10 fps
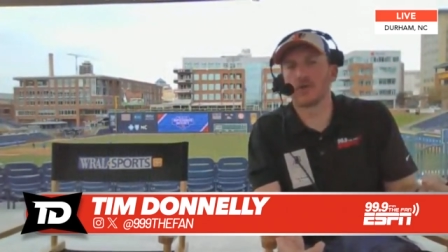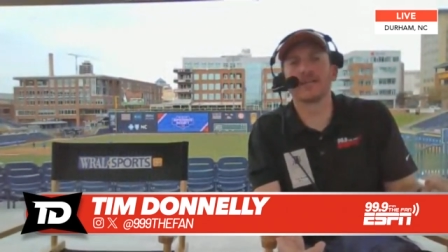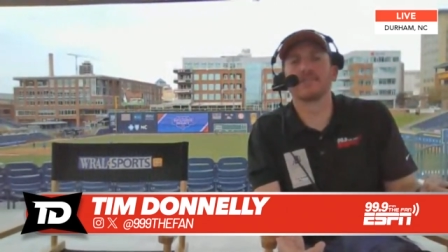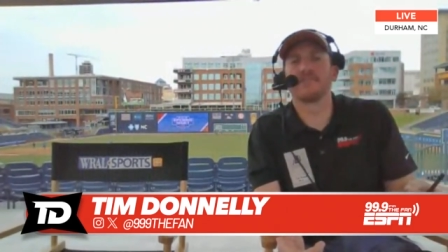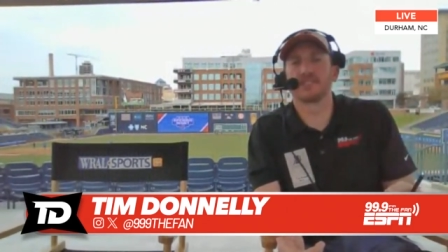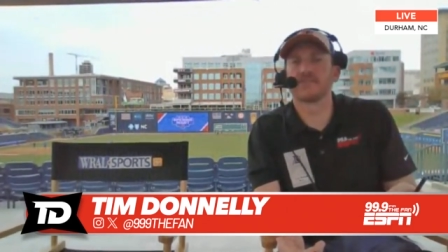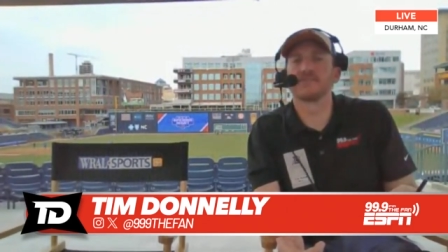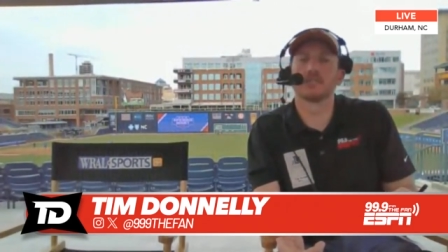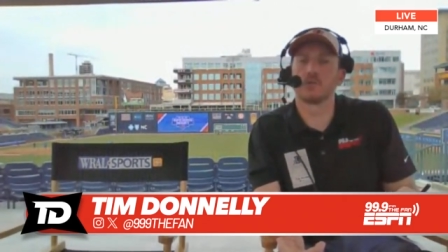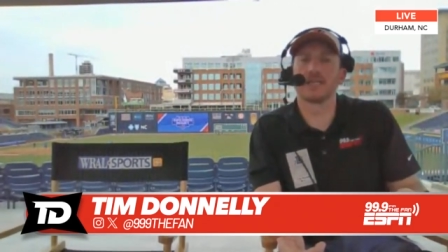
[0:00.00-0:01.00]
a great
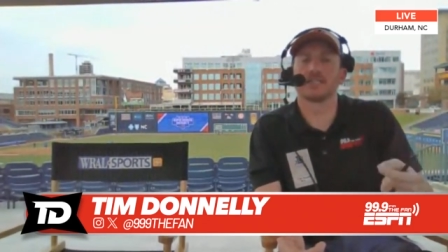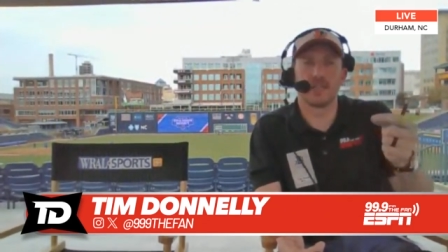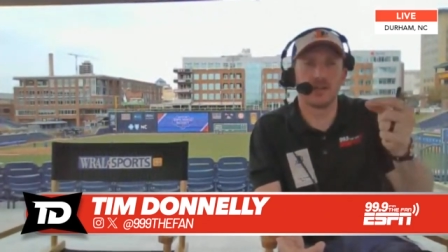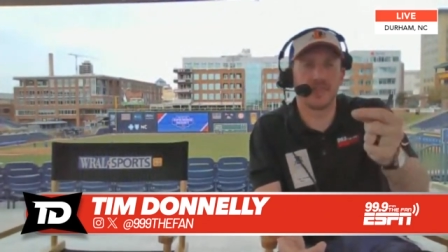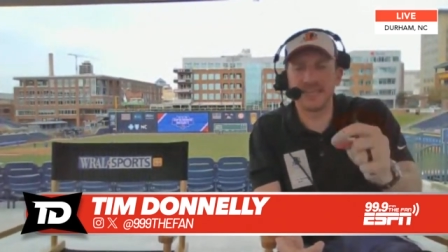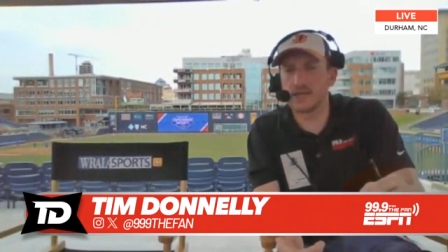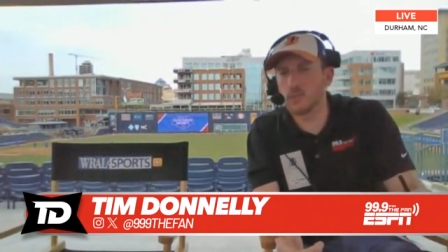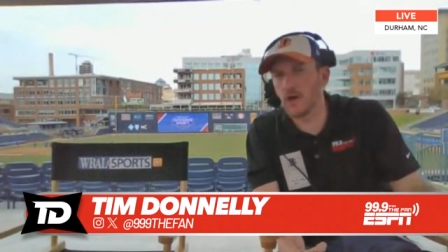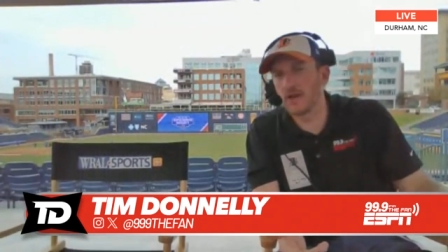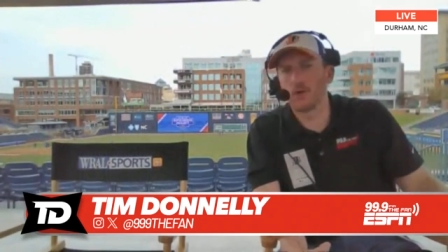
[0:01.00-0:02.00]
defensive situation there. They
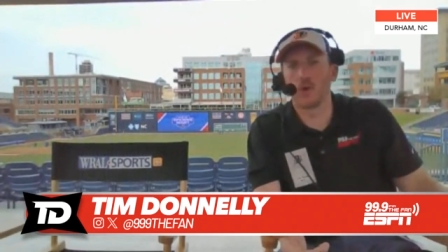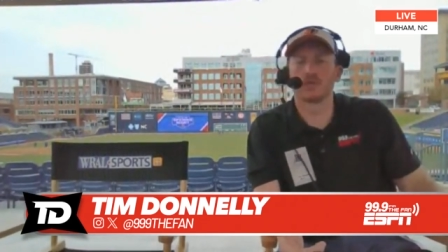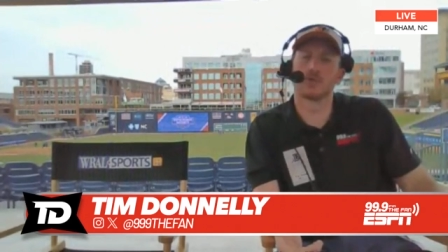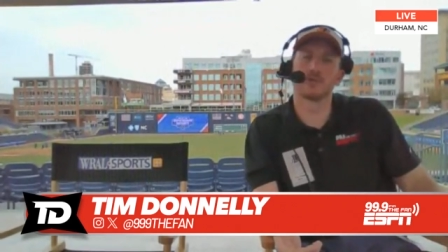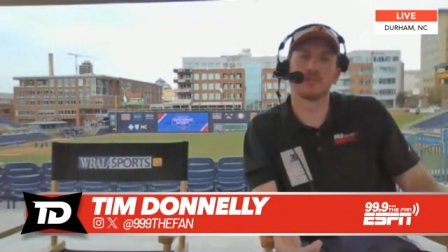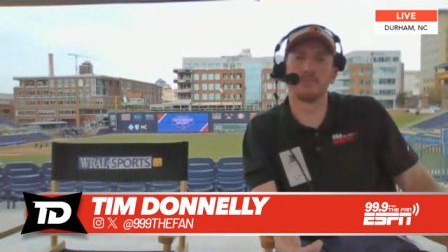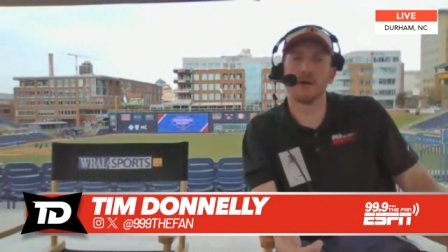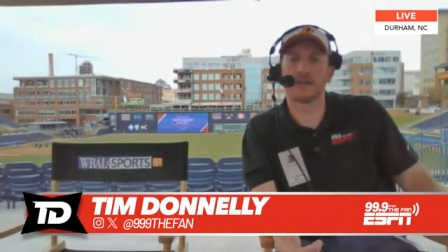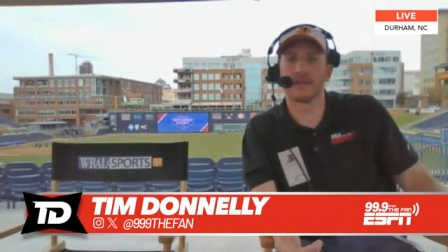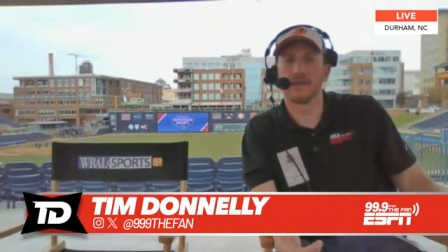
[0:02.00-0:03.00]
didn't want him going towards
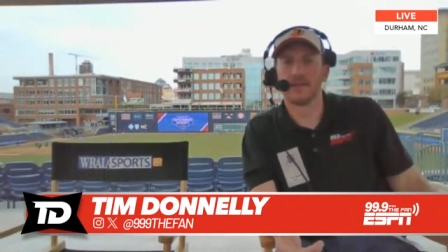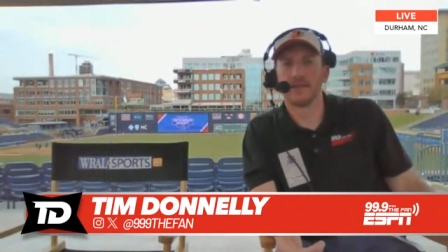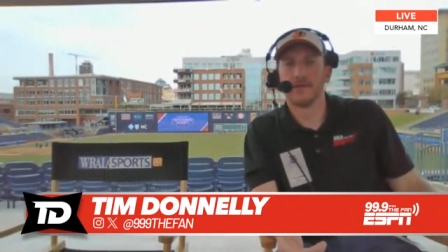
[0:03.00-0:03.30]
the bucket.